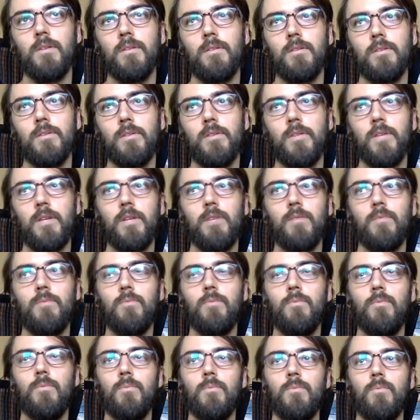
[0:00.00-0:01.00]
So then,
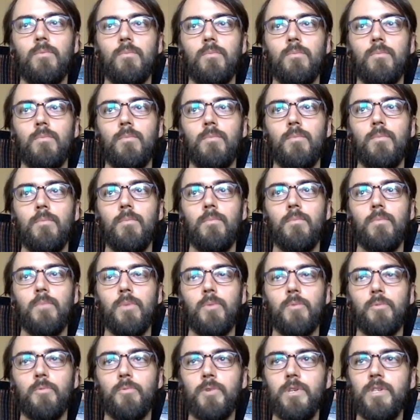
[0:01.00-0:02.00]

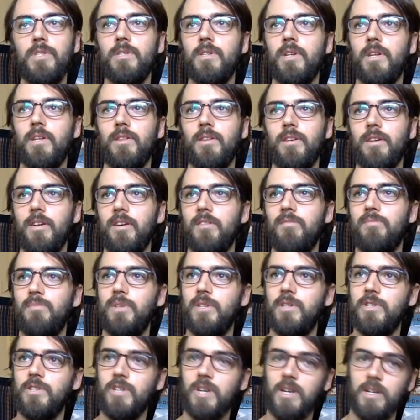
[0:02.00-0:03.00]
the reason I think I've
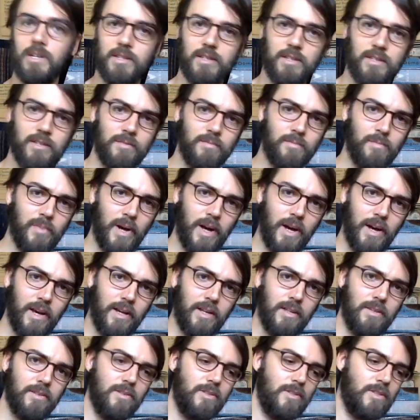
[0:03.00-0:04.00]
been daunted
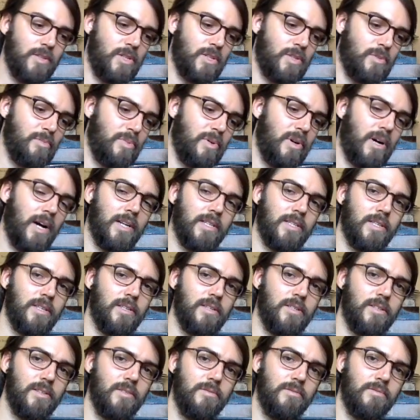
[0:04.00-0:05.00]
by this
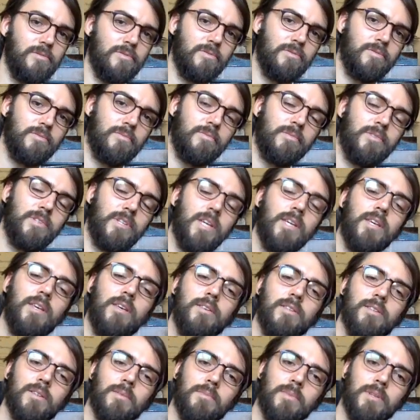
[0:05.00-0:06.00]
process of
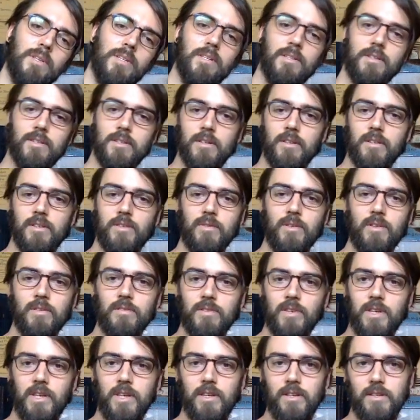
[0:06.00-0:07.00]
taking something into all
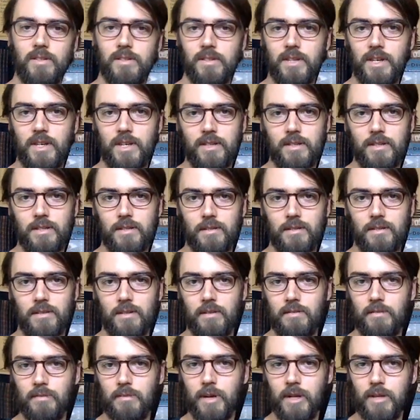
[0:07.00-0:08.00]
12 keys, as
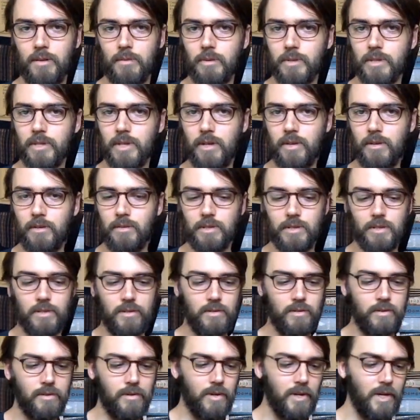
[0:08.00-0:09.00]
everybody will tell you to
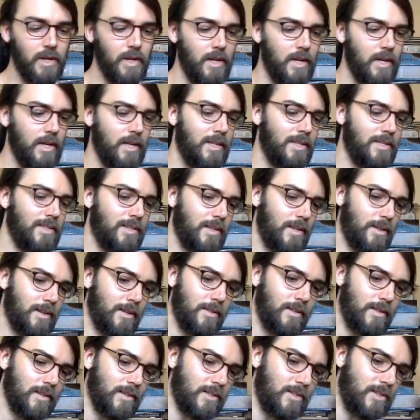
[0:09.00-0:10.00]
do, is that
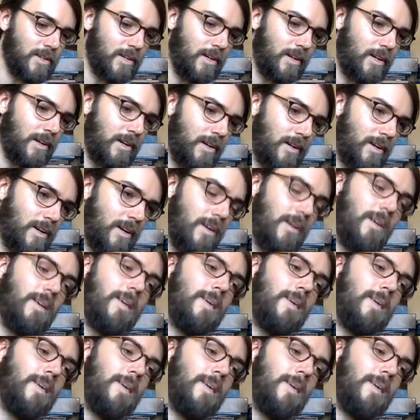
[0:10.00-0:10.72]
on the guitar,